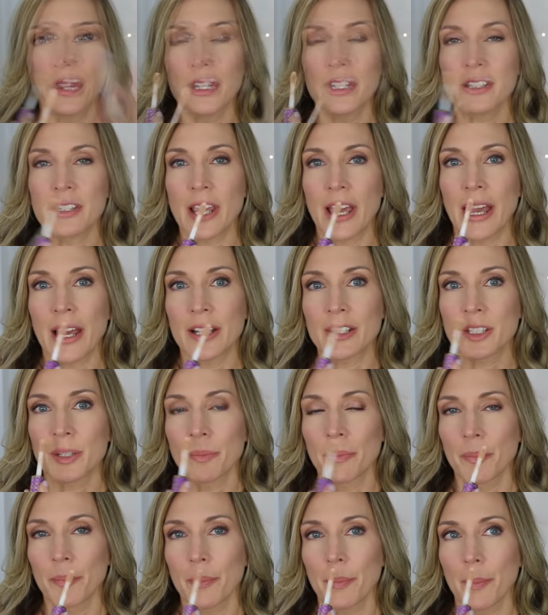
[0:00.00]
And this has
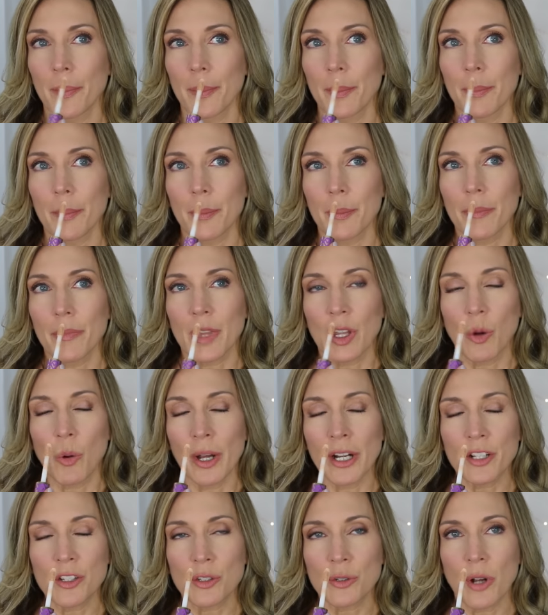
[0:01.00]

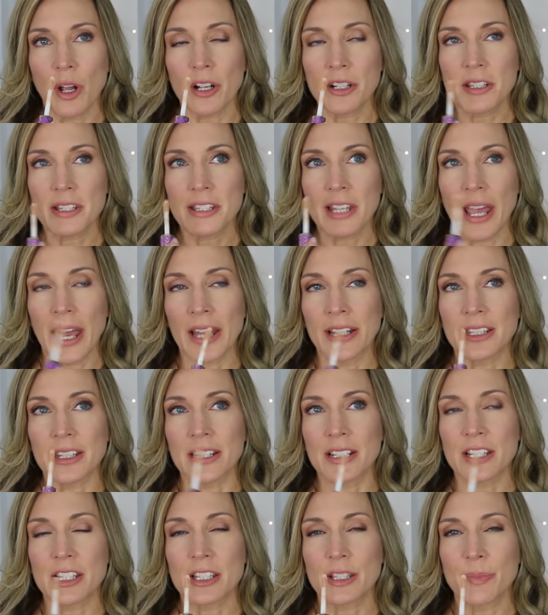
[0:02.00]
quite a strong scent.
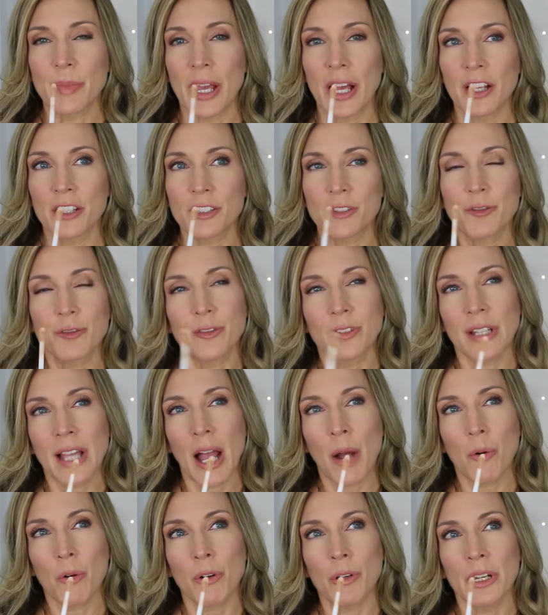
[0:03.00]
It smells
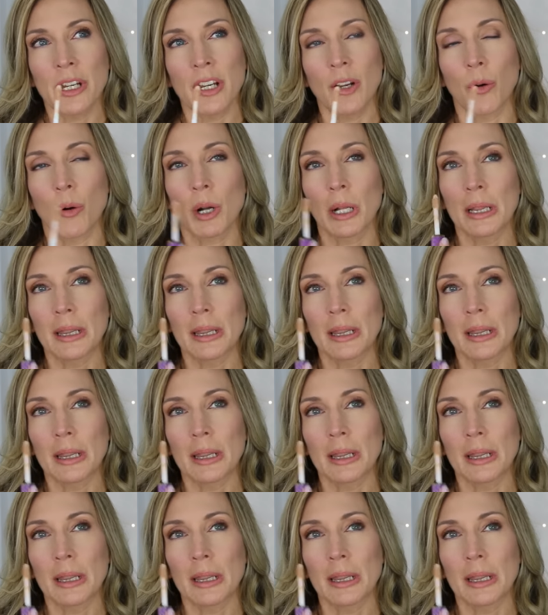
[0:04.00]
flowery or